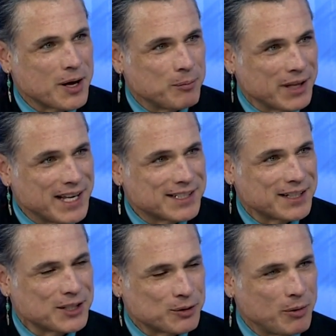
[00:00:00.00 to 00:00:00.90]
a place
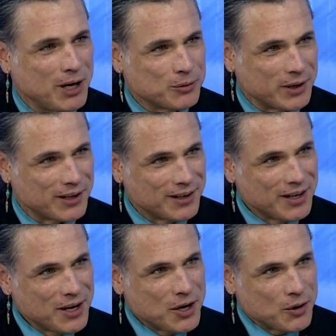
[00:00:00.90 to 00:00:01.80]
and a spot where
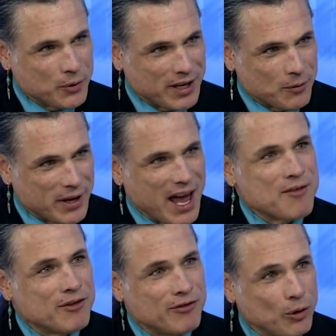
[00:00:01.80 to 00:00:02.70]
we
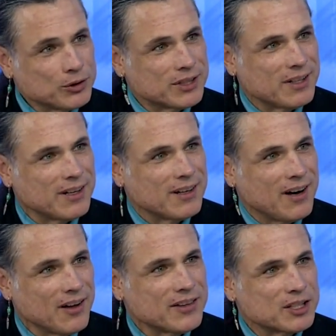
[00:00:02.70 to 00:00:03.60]
have a vote
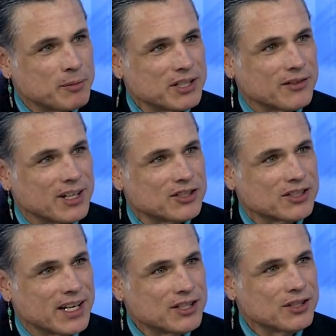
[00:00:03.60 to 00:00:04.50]
on this piece of
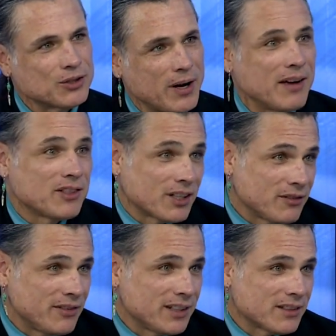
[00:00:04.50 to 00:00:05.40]
legislation. So I have to
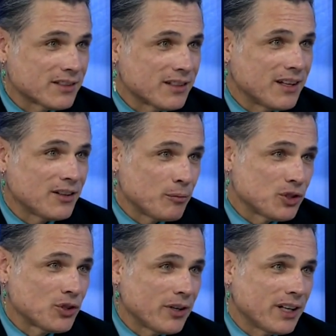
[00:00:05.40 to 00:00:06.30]
convince the
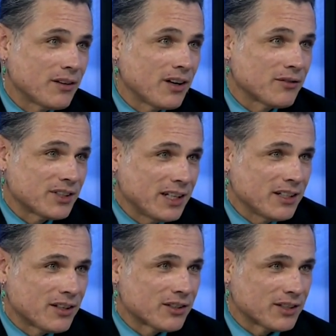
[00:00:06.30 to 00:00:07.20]
majority of
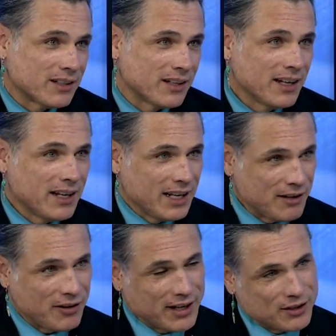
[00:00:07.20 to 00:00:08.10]
senators. And
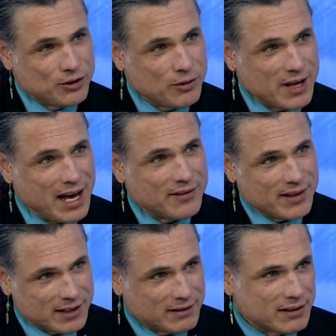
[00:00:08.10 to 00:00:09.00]
if I can do that,
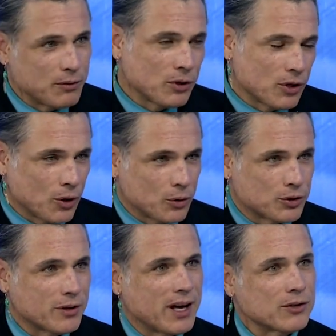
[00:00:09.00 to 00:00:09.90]
then it would go
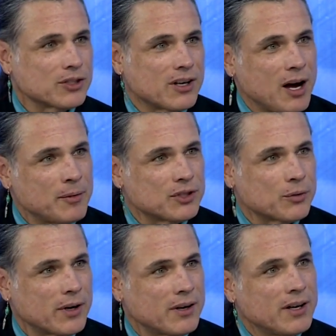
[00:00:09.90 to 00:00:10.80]
to the House of Commons,
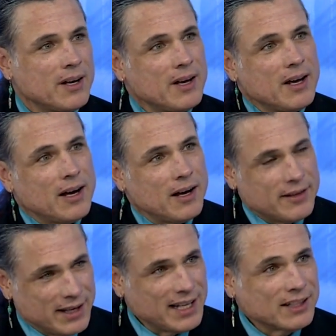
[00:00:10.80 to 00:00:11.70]
where
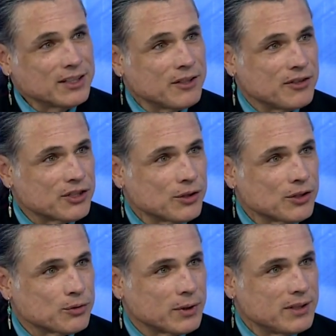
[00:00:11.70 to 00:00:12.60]
the elected
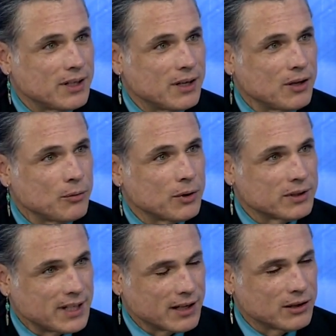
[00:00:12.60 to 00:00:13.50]
officials
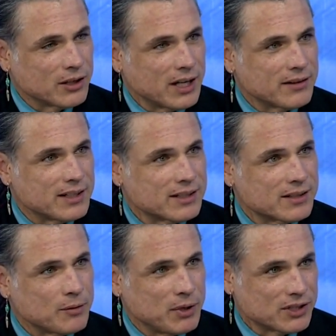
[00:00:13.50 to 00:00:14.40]
would take a look at
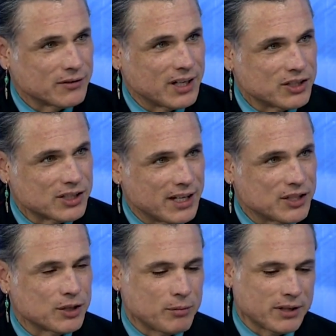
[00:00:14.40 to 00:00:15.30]
this piece of
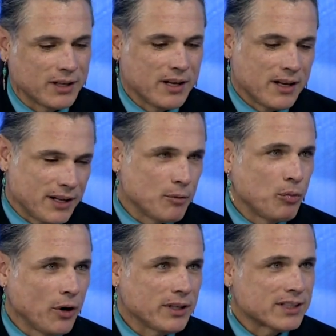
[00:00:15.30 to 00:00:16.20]
legislation. But the
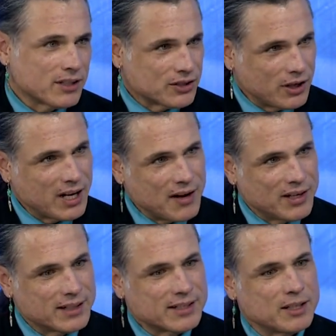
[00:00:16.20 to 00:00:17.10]
important is to start
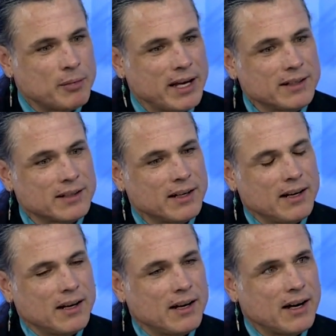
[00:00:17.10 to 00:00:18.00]
having this debate.
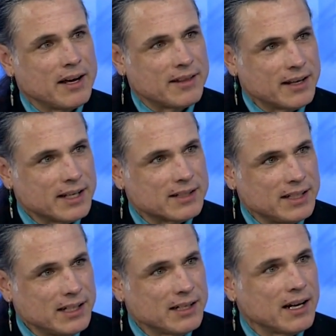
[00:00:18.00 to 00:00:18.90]
I think it's
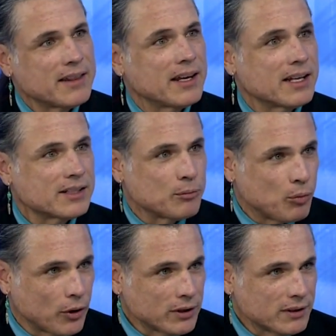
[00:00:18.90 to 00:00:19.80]
needed. I think it's
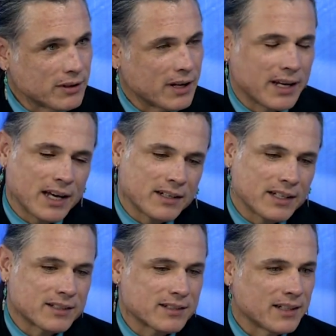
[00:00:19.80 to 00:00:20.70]
important. Again,
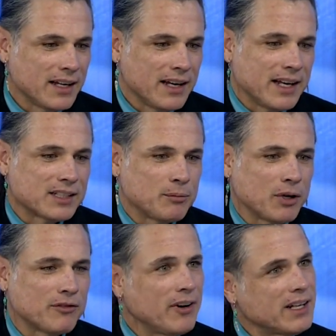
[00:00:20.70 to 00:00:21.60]
it's
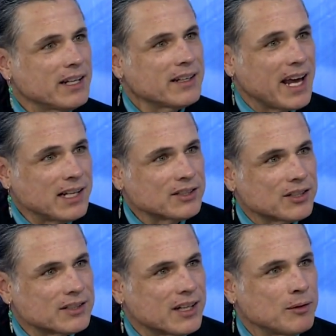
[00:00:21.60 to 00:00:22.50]
about fighting cancer.
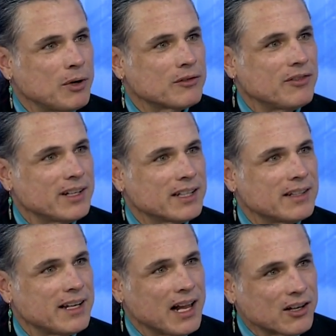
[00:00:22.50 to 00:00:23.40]
It's not about fighting
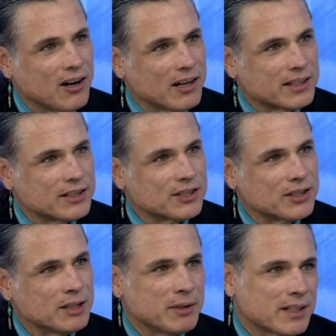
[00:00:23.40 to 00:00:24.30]
the alcohol
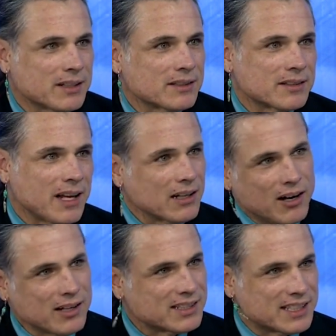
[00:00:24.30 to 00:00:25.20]
industry, because
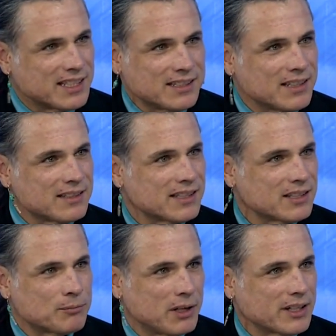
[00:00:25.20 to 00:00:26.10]
alcohol has existed
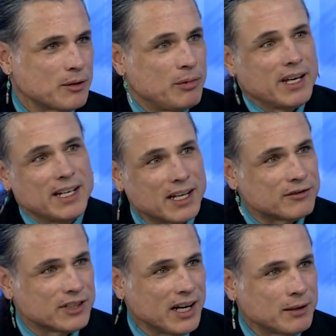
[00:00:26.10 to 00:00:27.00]
since probably the beginning
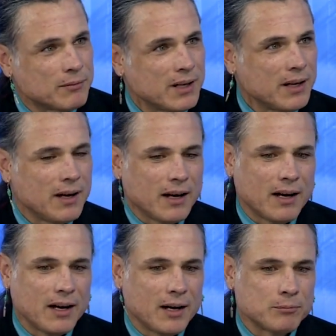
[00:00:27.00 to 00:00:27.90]
of time.
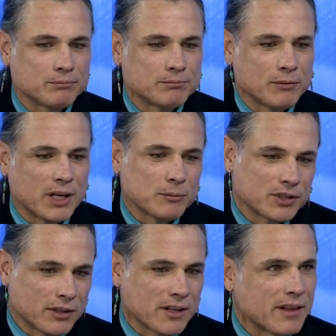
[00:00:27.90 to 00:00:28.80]
But I'm
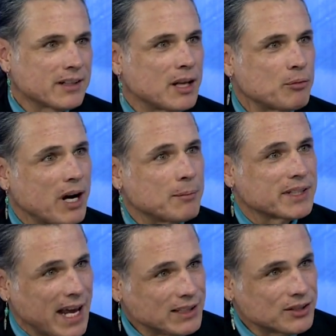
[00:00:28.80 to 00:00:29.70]
starting to think that perhaps
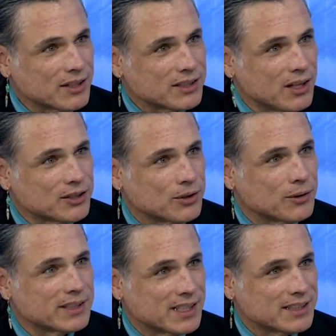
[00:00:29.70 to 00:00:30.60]
cancer has also
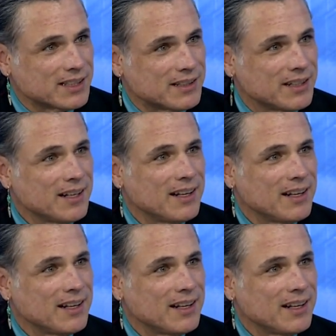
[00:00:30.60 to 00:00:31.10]
existed